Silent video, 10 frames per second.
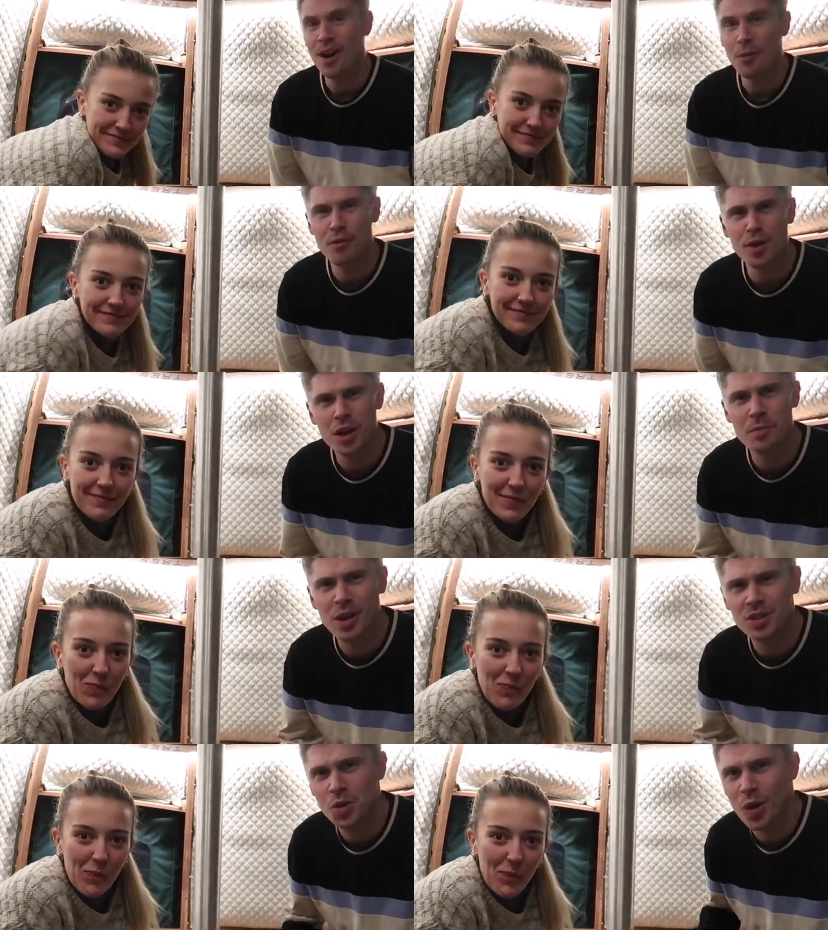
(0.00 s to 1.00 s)
Speaker 1: We figured
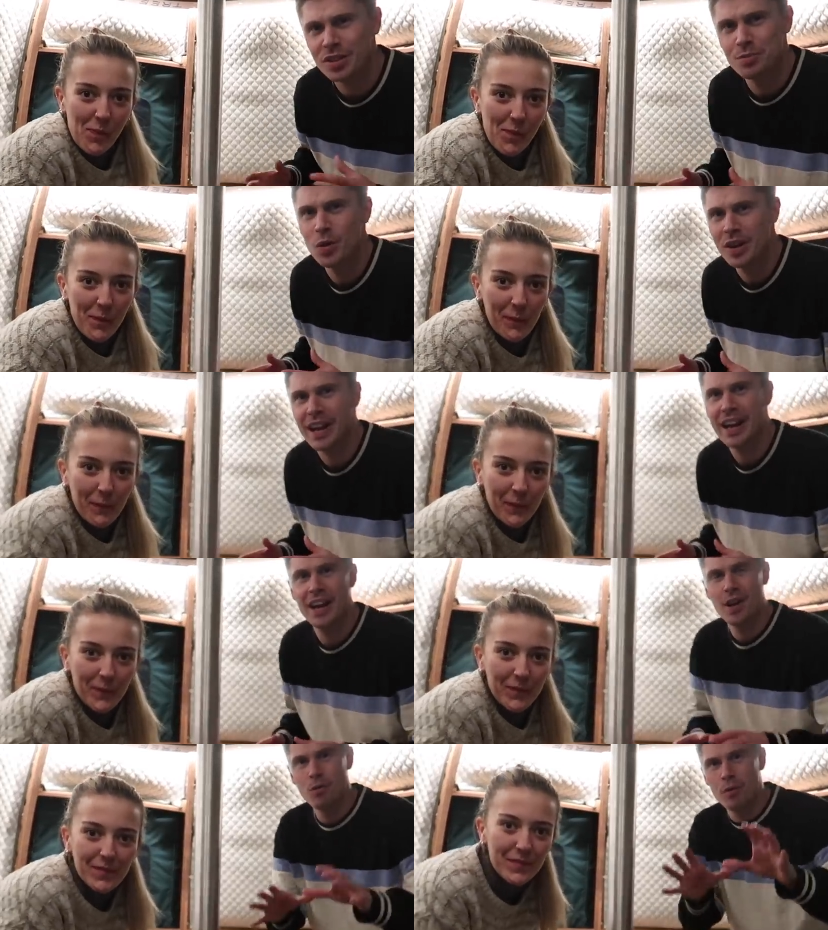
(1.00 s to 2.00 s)
because it's quite small in
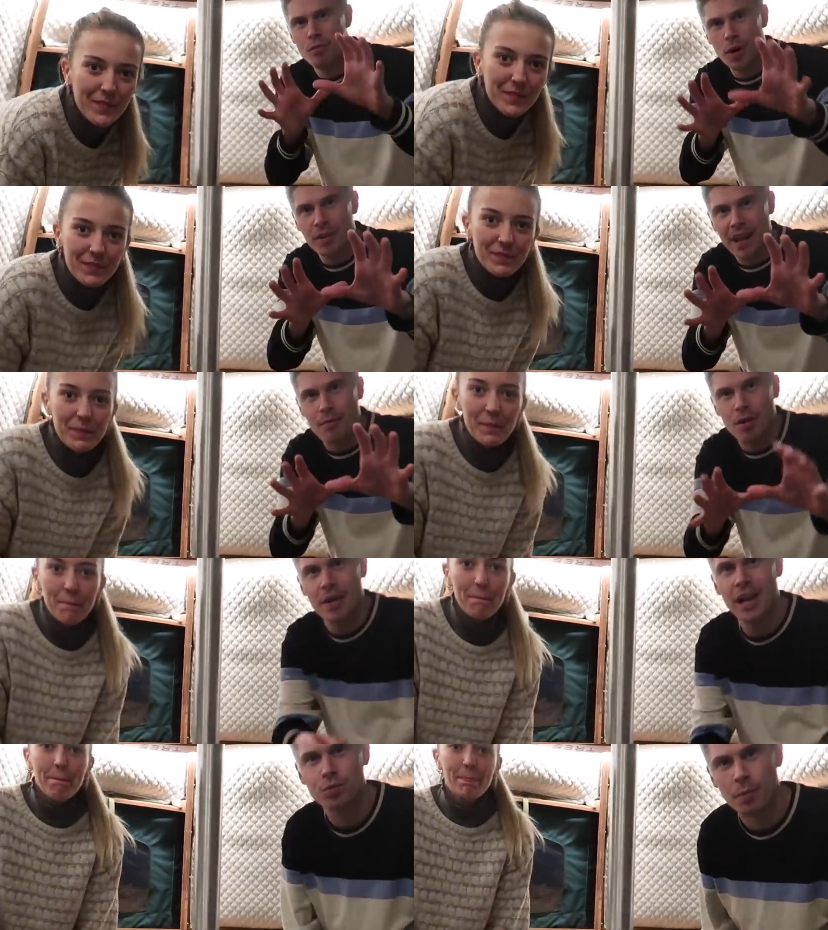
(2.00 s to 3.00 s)
here, we've propped the camera up
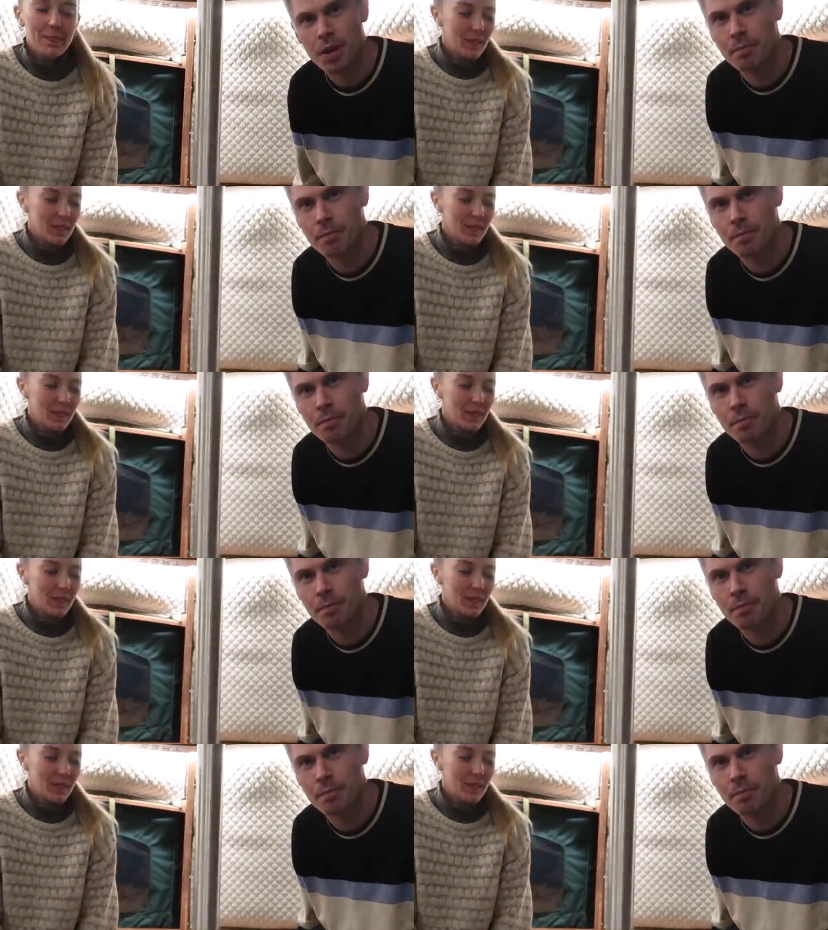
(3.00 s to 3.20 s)
there. It's probably the